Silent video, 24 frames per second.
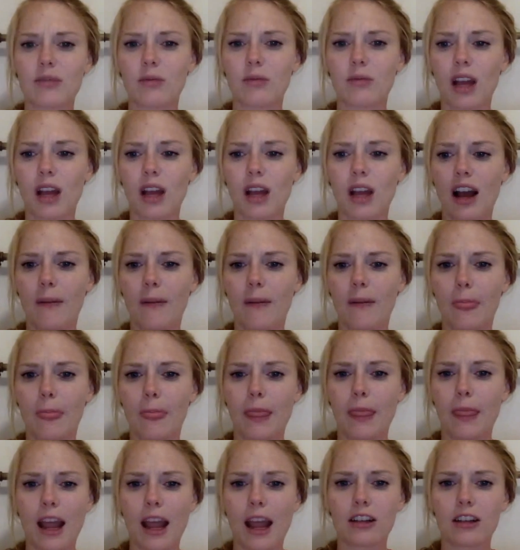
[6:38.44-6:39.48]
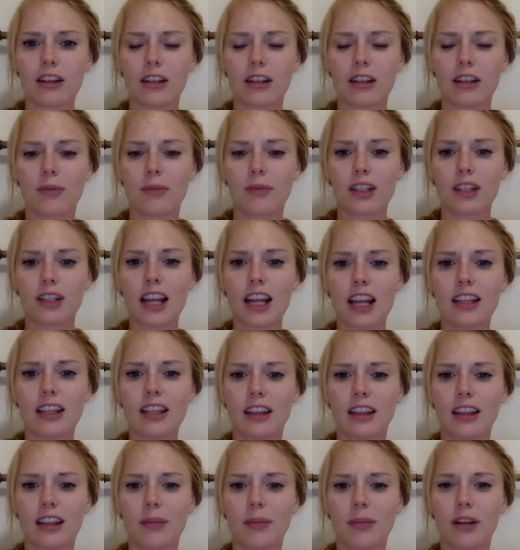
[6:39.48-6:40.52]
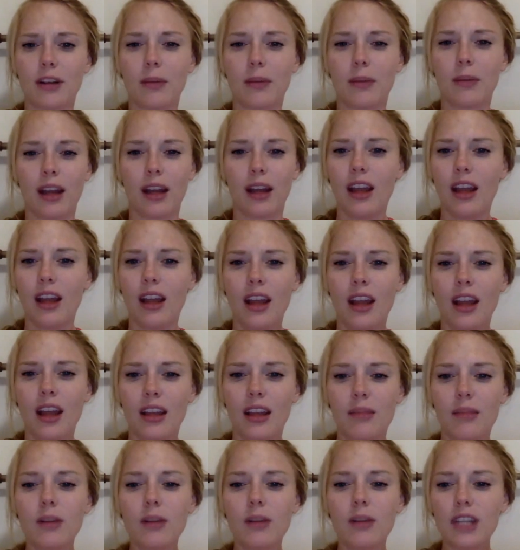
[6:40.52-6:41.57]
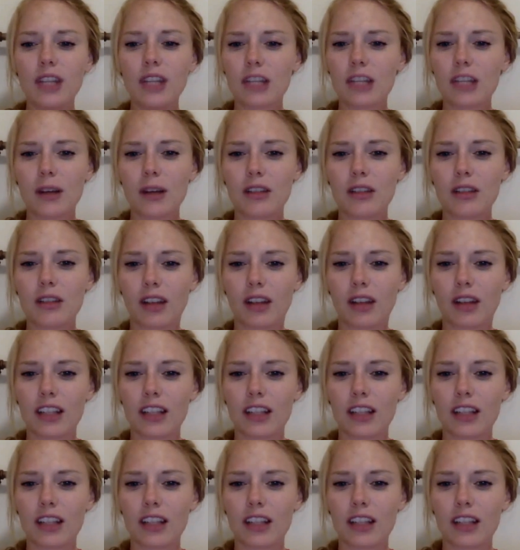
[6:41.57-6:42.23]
um, they actually presented the bill but the movie takes place over like